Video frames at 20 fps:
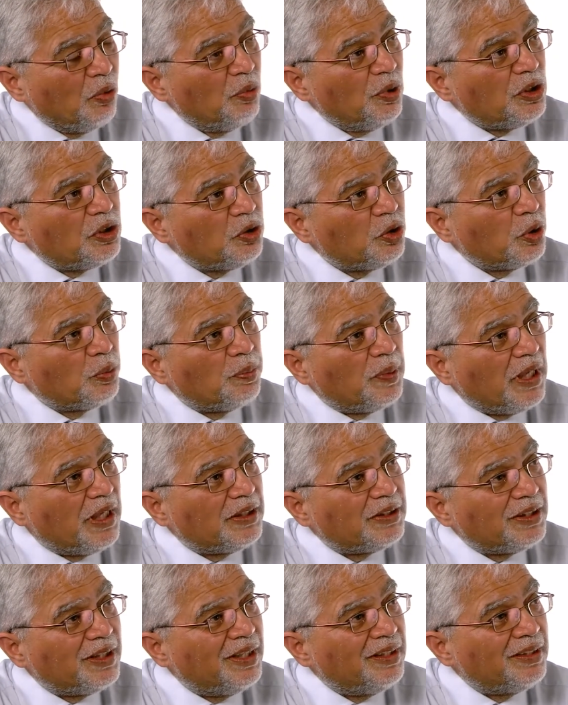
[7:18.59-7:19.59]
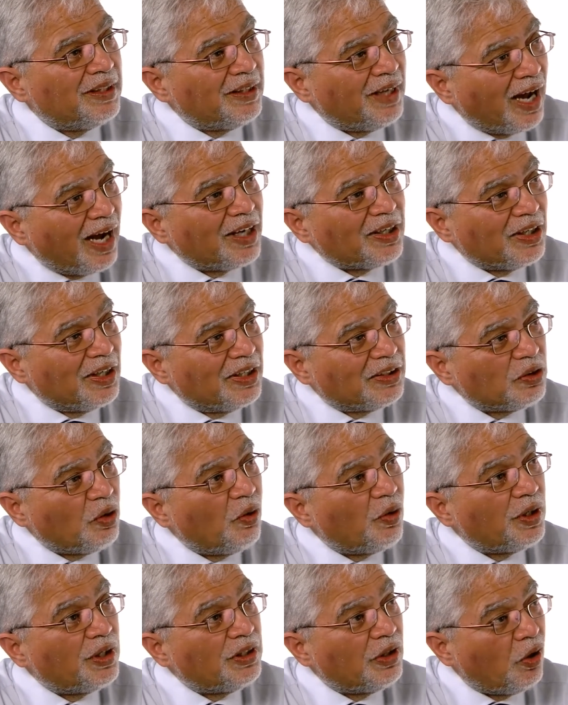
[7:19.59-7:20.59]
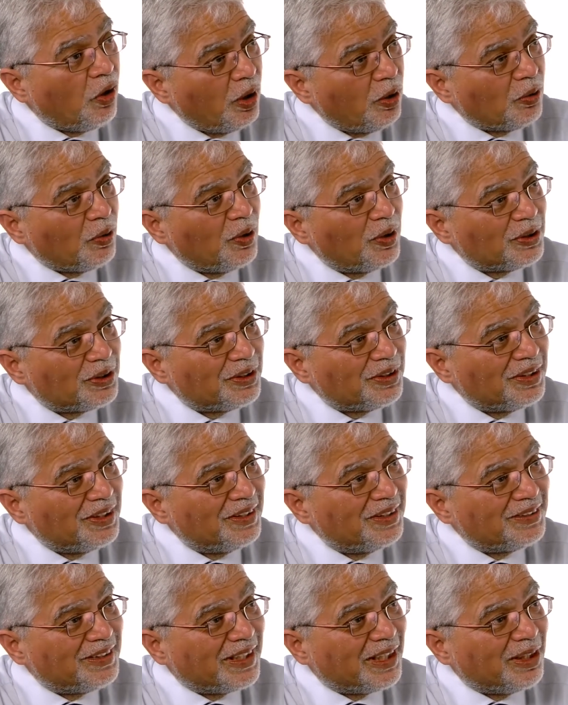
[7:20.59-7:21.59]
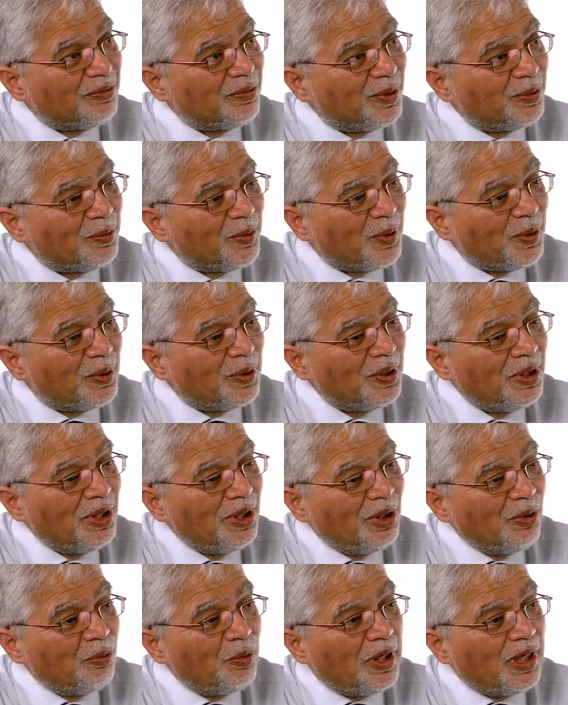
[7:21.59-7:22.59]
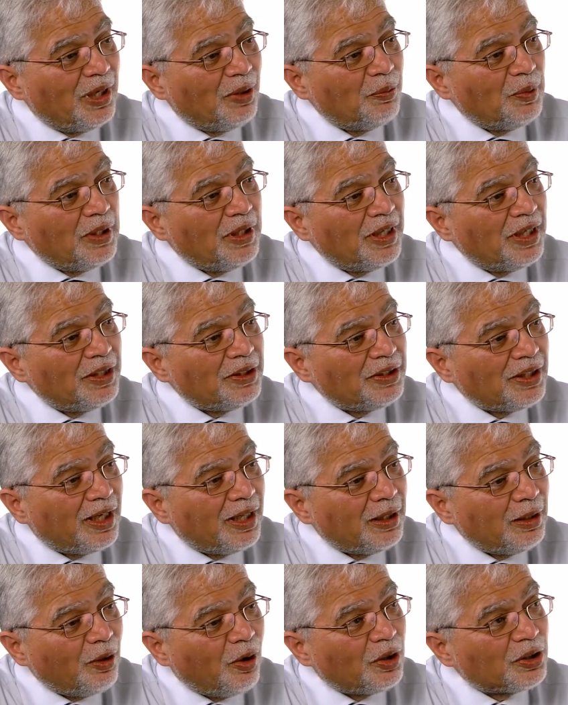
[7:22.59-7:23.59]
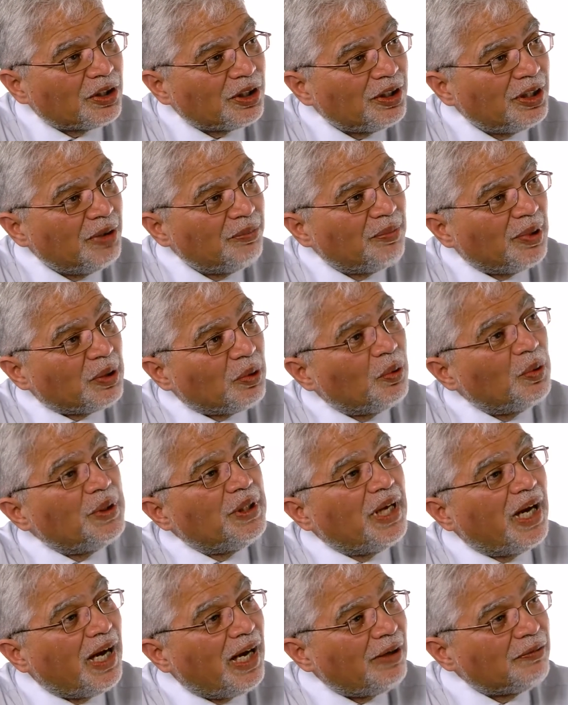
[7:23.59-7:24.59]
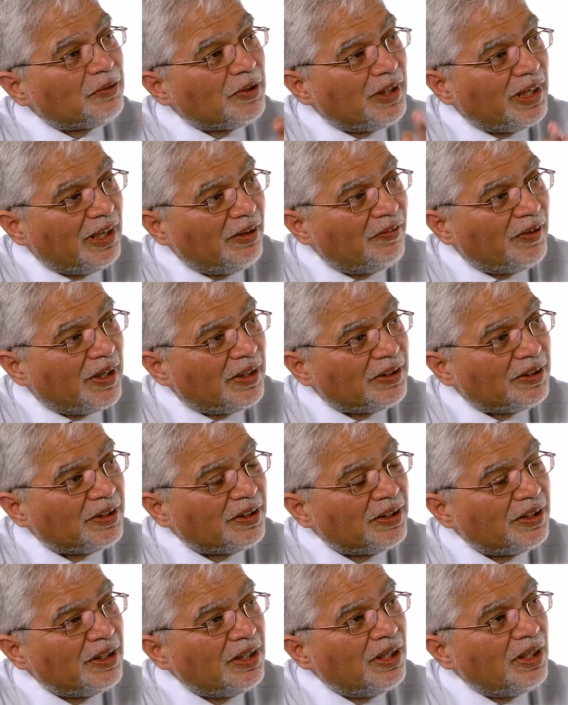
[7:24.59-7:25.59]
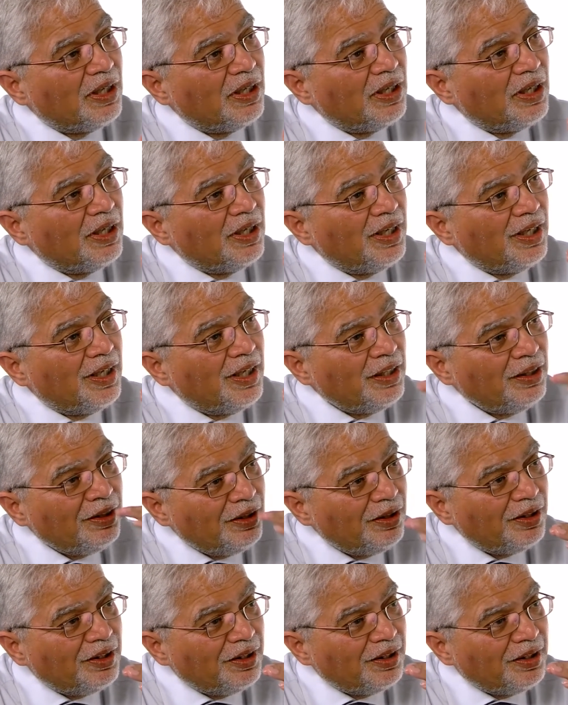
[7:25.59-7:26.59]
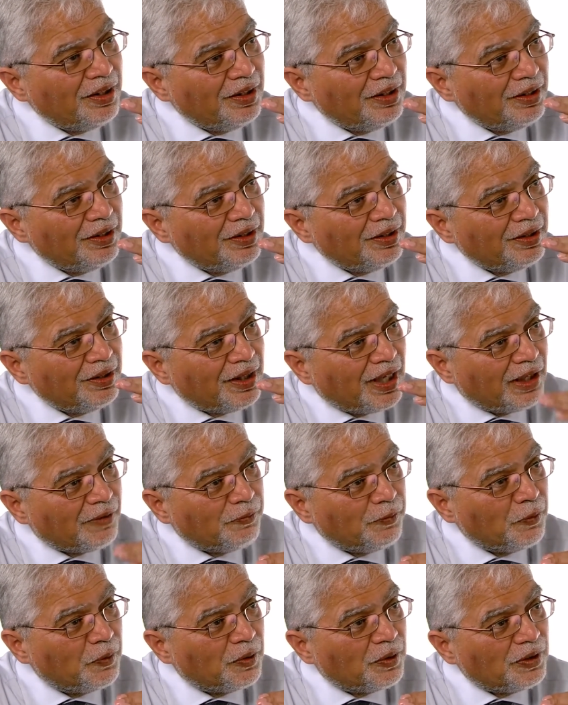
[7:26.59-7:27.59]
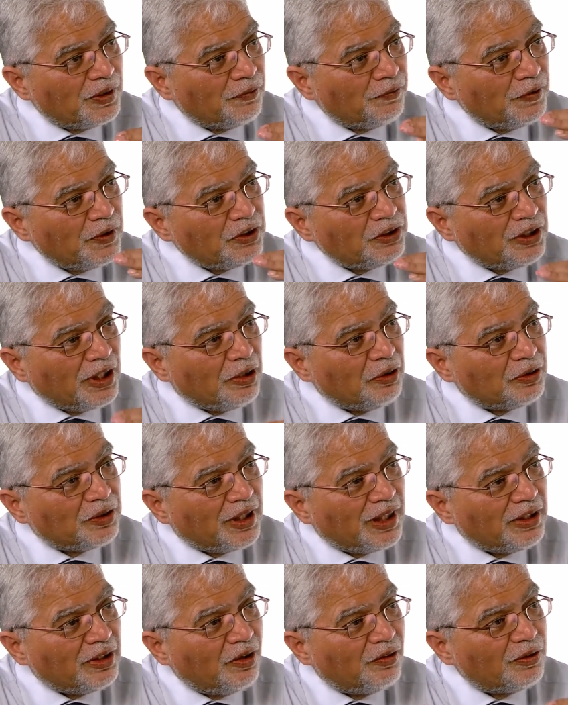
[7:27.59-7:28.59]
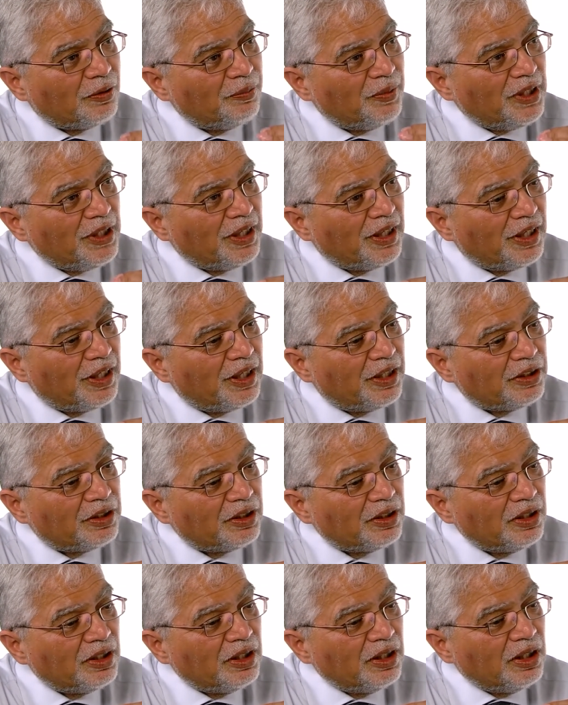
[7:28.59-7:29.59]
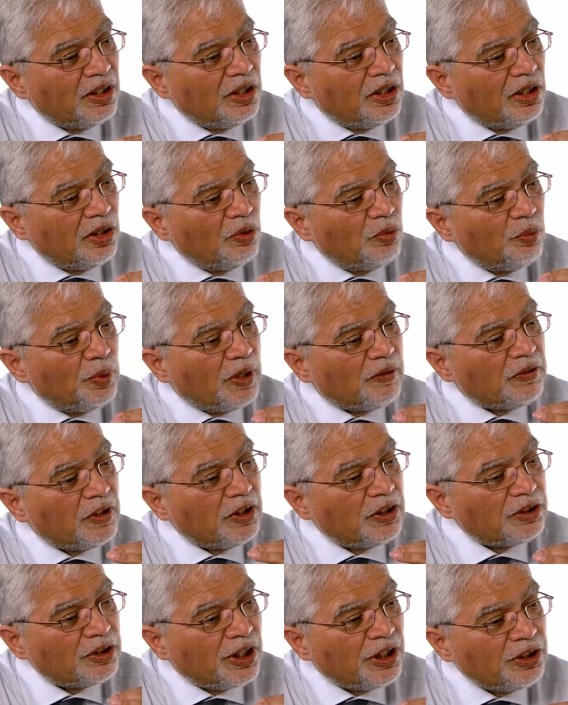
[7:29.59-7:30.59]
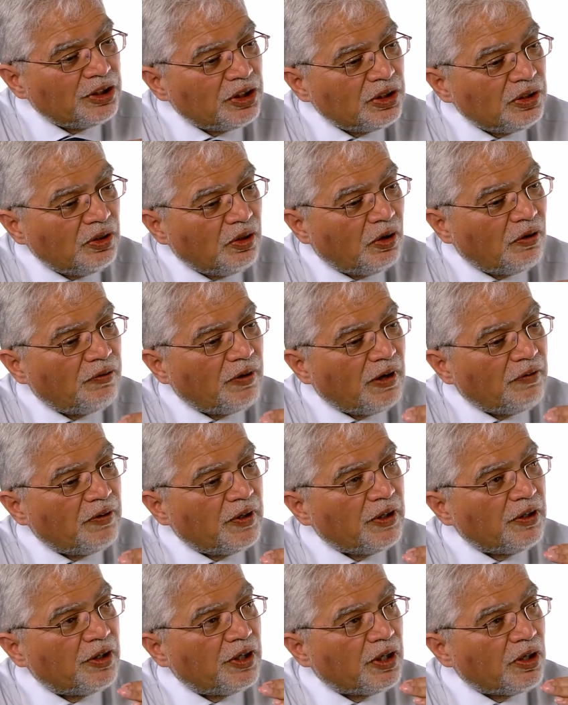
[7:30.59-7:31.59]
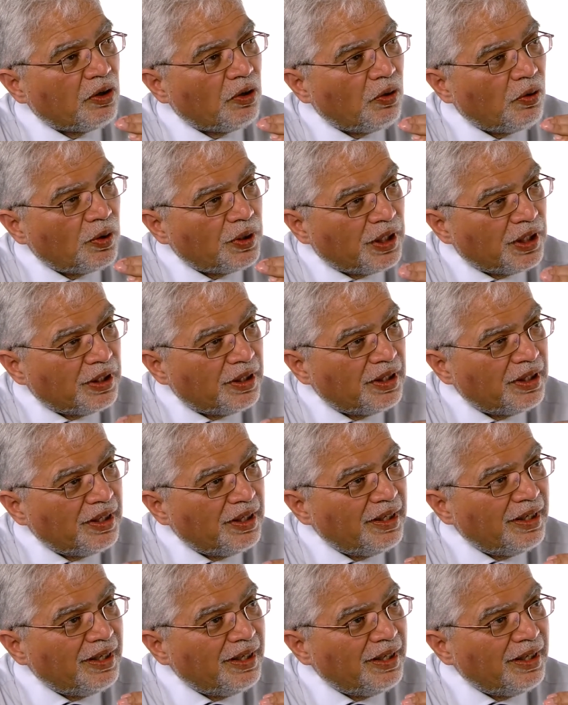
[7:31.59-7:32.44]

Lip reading: which took place in the darkness, or in the Holocaust in the Second World War, where we learned a lot, but only after the event. In Darfur, the first genocide of the media age, we have the distinction of having recorded